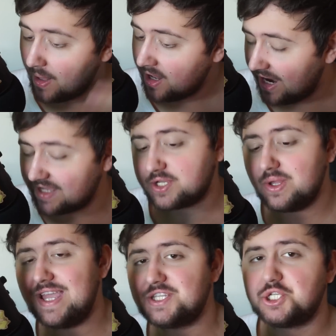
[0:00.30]
How's it going,
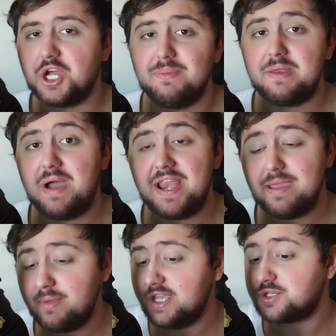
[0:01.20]
ladies and gentlemen? My
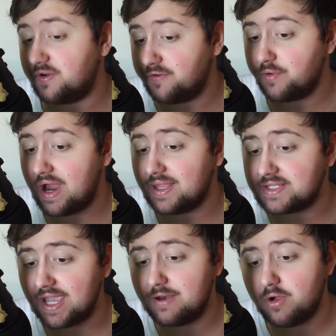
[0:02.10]
name is Scarlet,
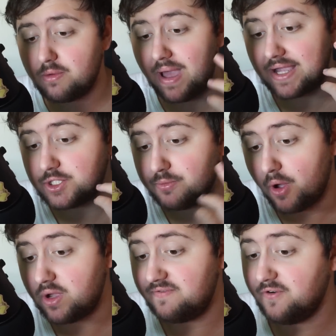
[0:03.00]
and welcome back to
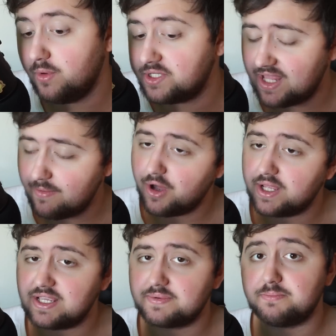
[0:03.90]
PokeForward. Today we got
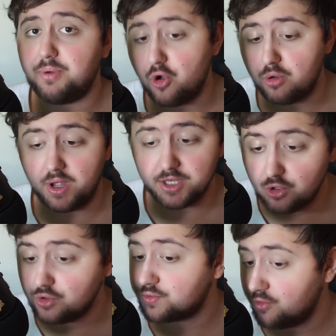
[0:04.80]
ourselves some Pokemon
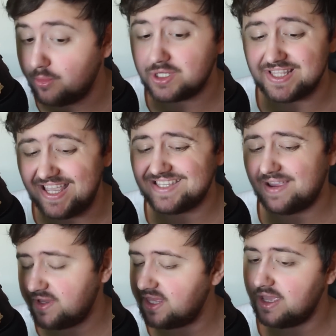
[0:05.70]
news, rumors, leaks,
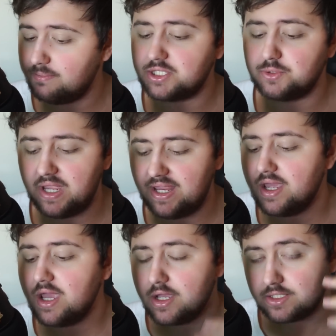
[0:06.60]
everything in between.
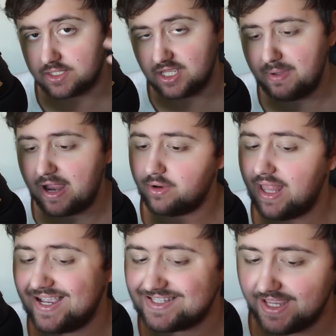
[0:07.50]
So sit back,
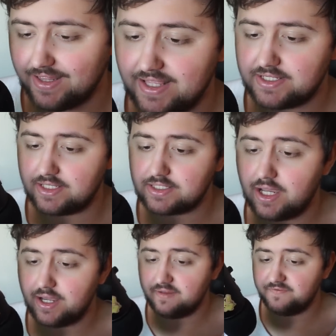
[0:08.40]
relax, and let's get
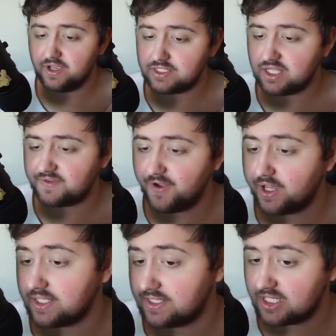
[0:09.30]
started. First things
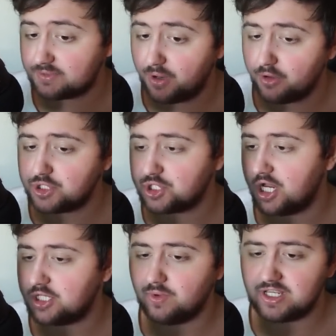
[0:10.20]
first is this post
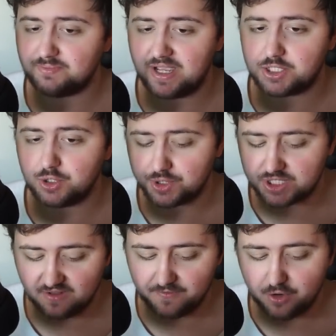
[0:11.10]
shared to us by Soul
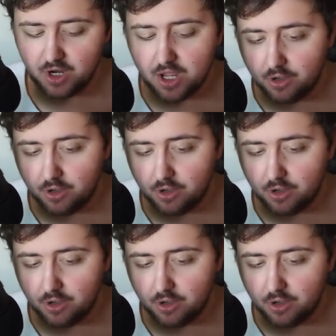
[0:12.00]
Silver.